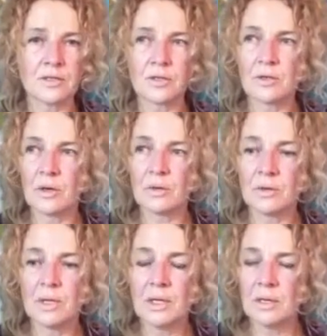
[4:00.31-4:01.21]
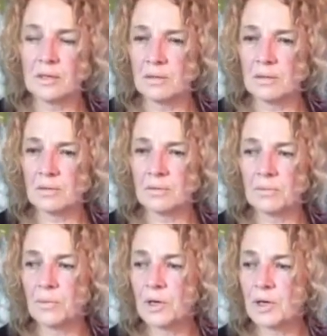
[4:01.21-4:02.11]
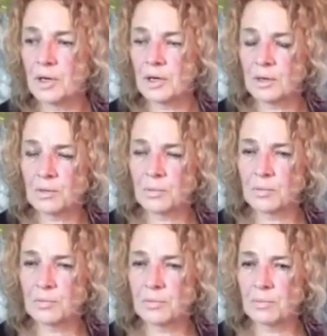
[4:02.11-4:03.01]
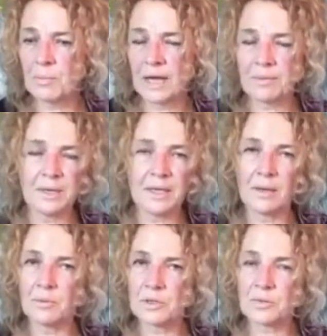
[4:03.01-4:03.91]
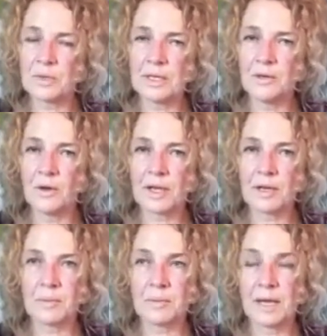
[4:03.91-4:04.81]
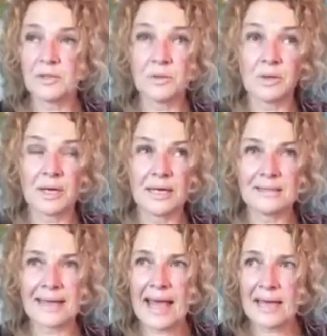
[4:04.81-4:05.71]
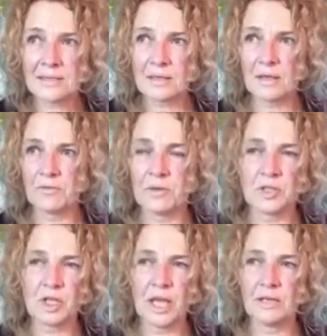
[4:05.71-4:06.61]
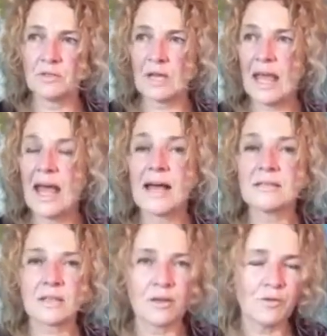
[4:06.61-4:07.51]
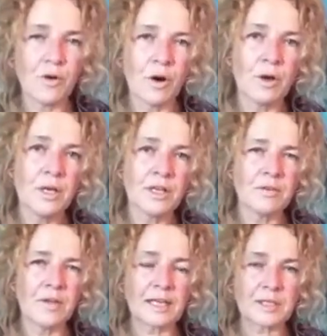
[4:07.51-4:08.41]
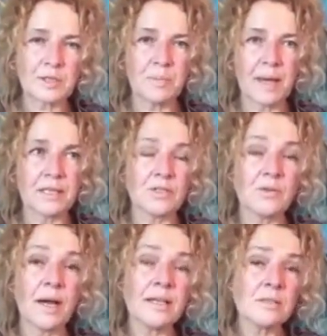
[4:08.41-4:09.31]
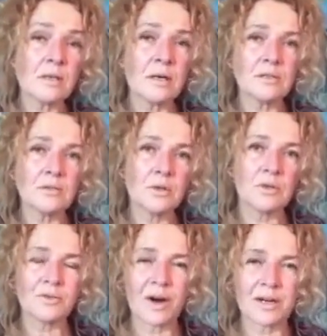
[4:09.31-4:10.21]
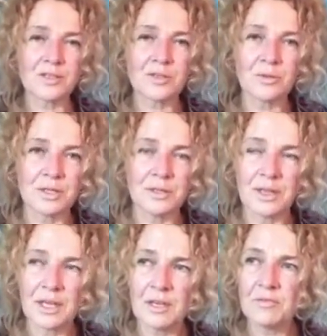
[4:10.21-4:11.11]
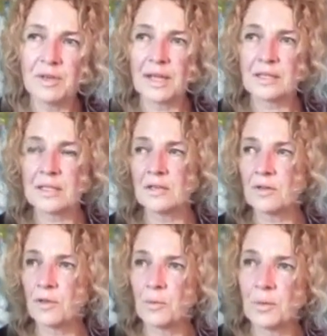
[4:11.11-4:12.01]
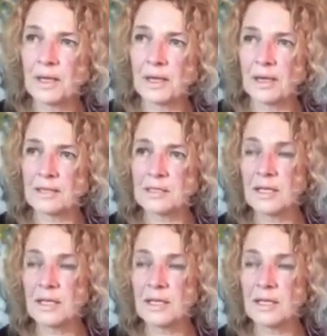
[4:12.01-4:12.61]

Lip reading: ago where my being was really knocking on my door and asking for change, asking for giving it space. So I started to go to art school in the evenings and on the weekends.